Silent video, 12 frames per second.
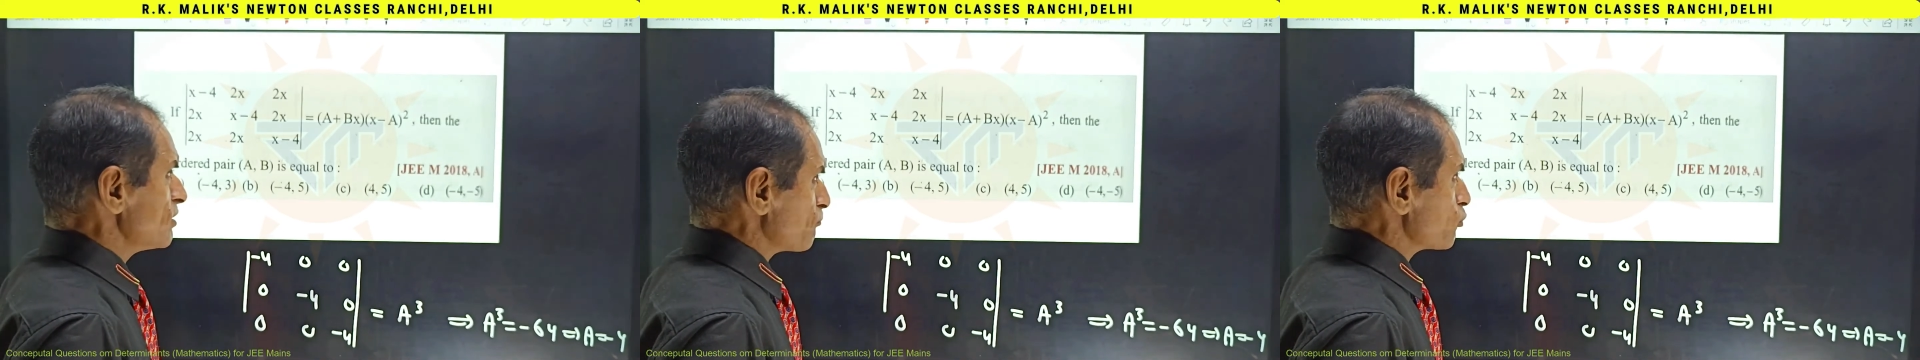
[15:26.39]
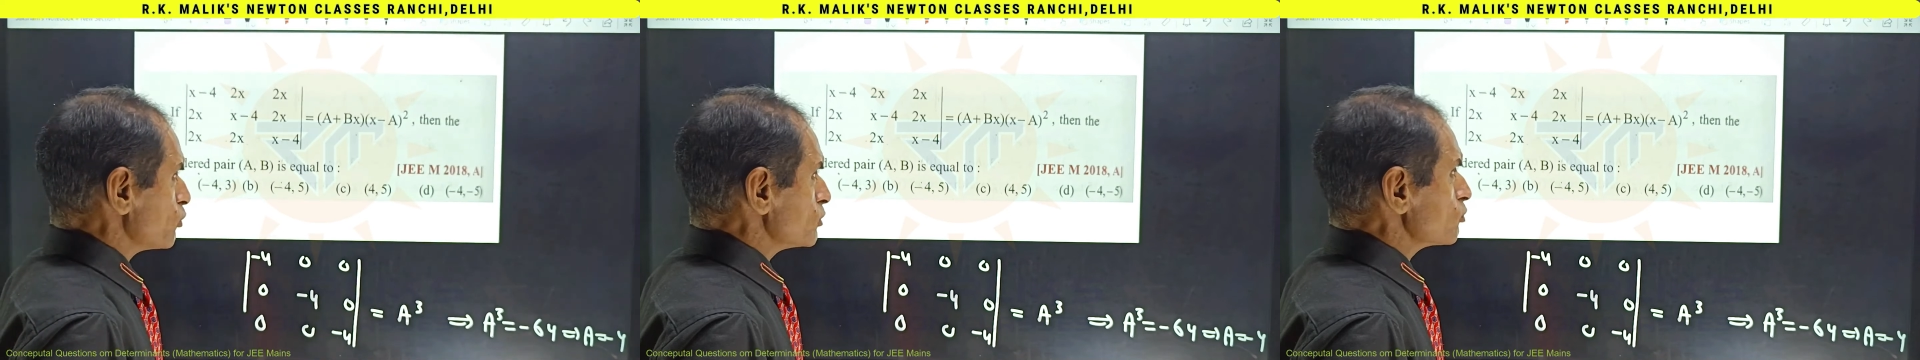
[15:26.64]

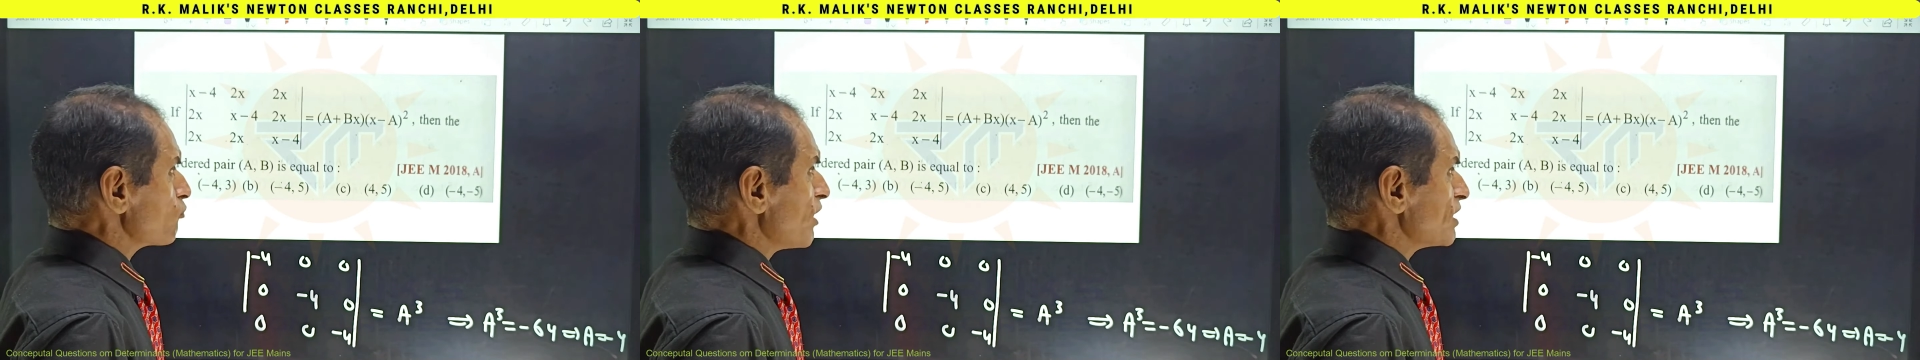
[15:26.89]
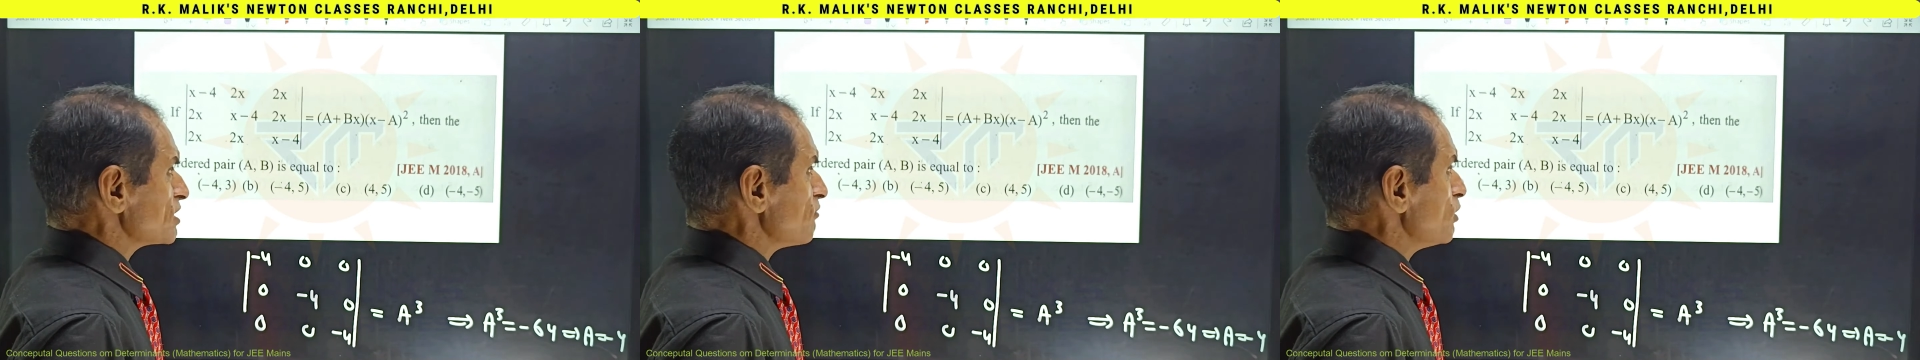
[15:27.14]
I am going
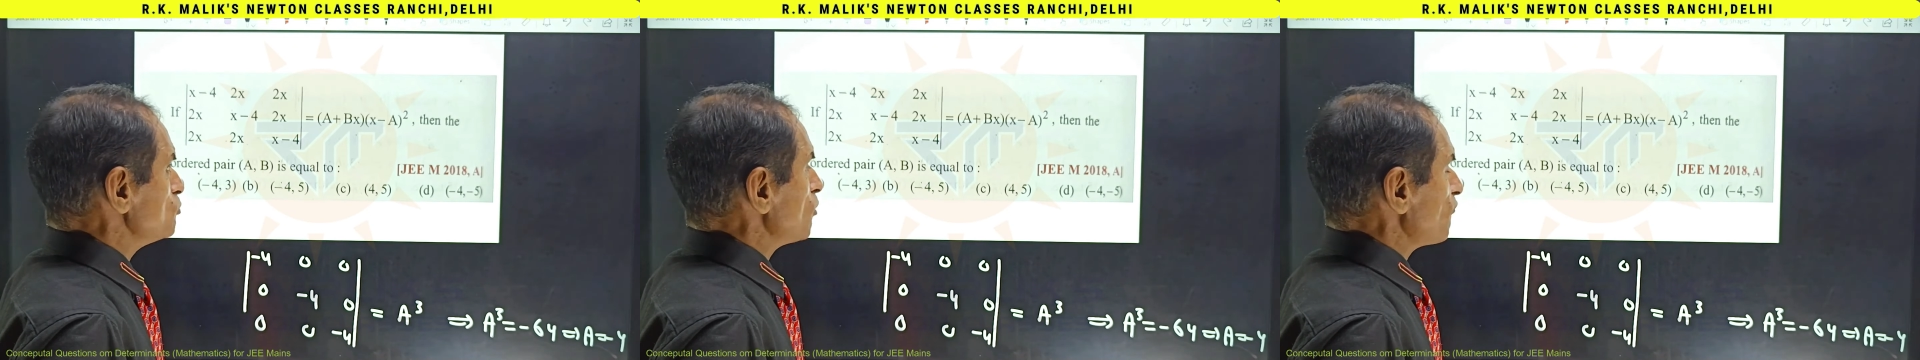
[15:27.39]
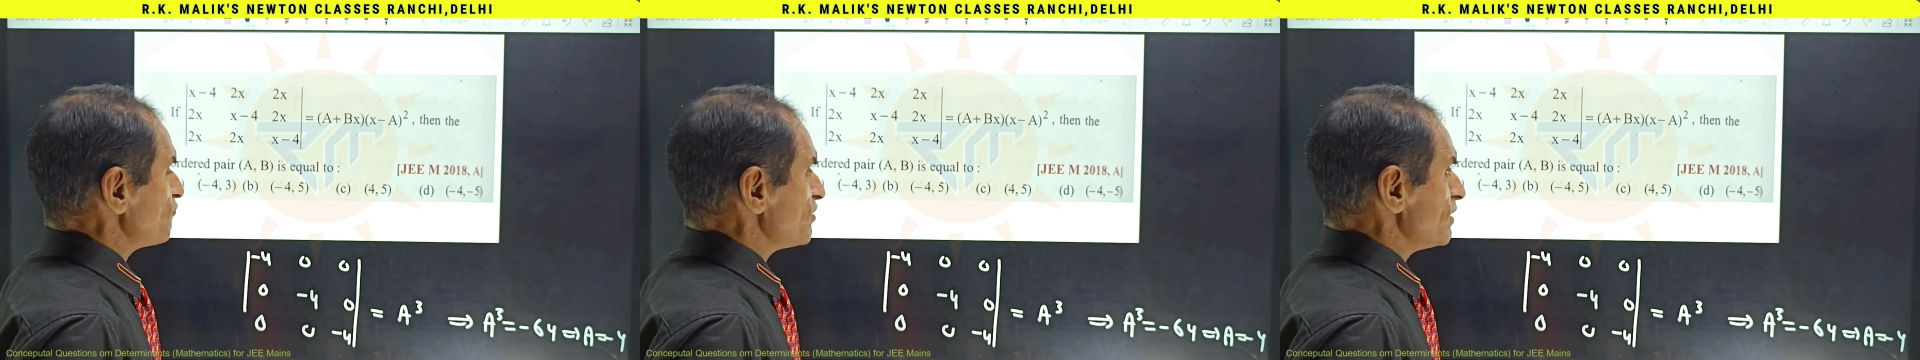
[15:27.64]
to find the
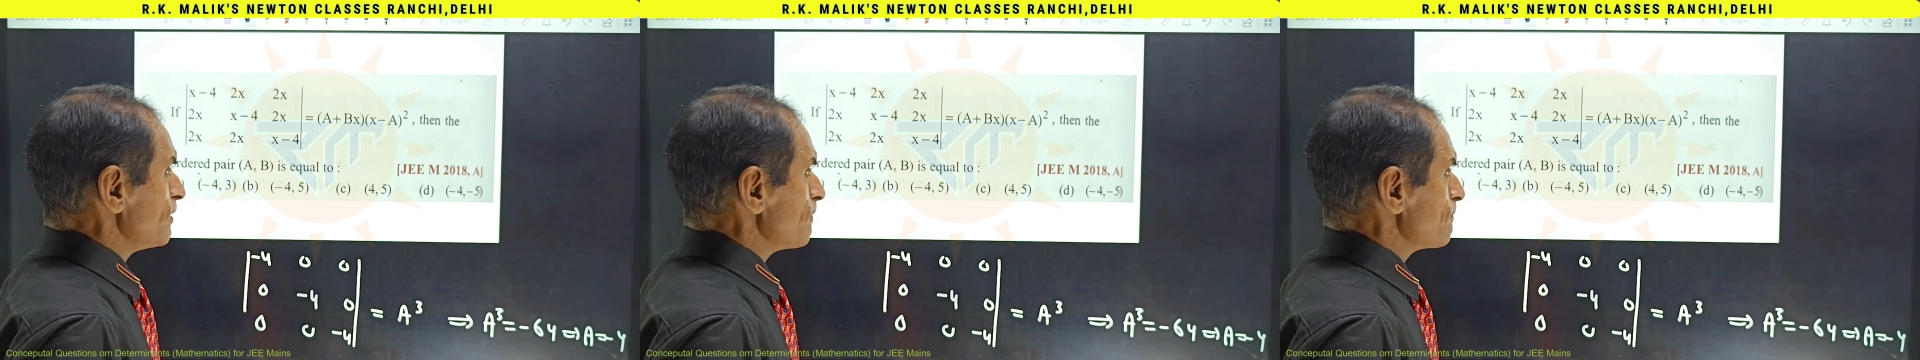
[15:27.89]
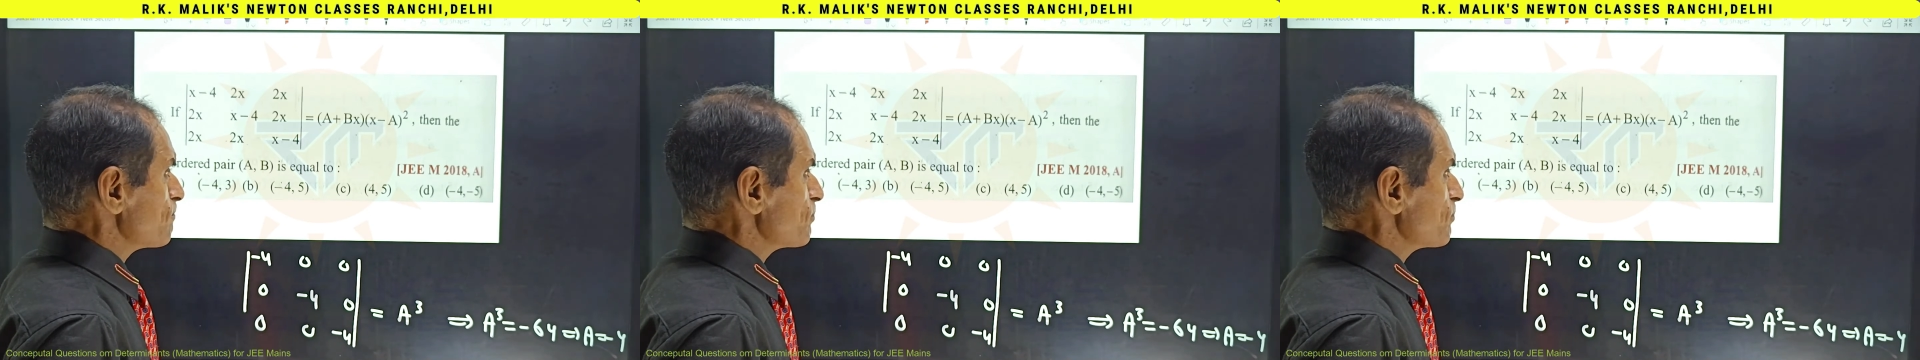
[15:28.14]
value of B